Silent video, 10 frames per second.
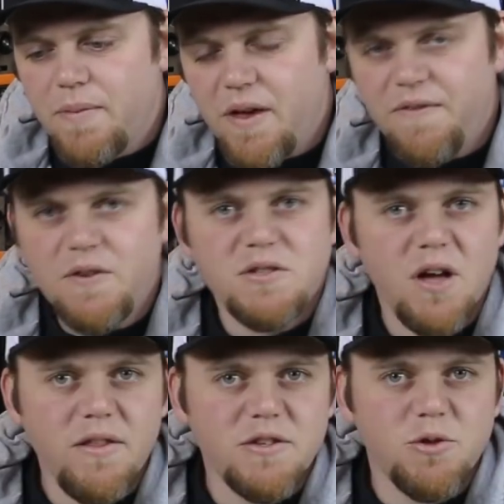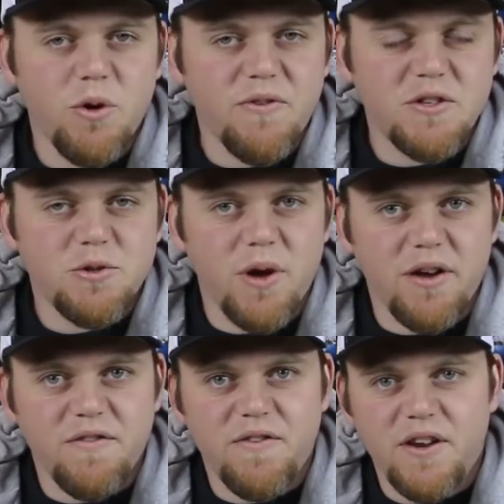if you saw the trophy
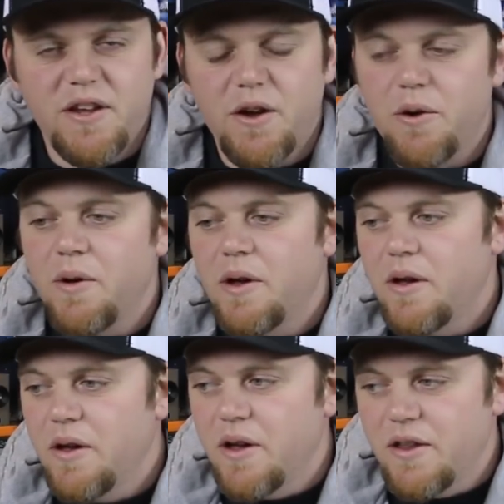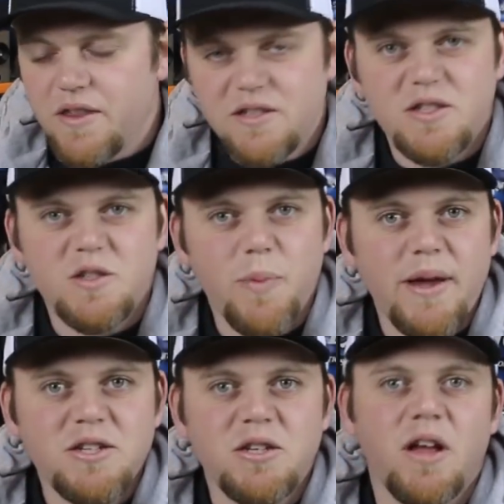truck video, the
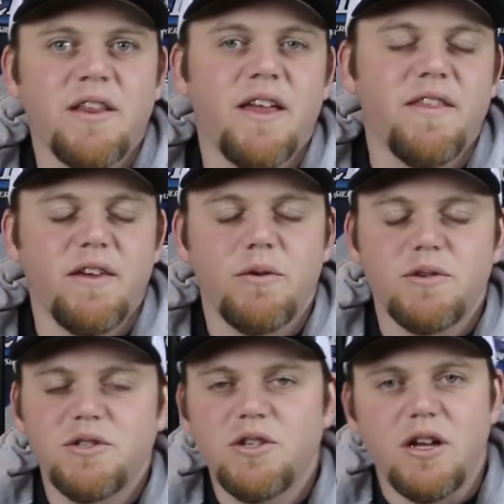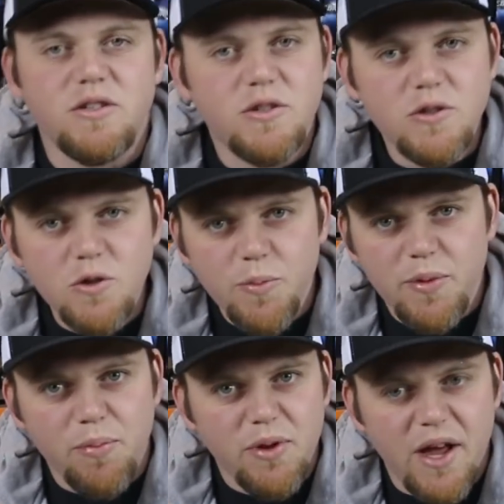suspension on that thing was just
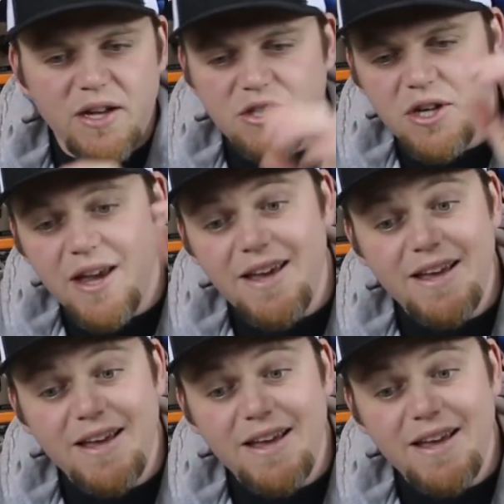super plush.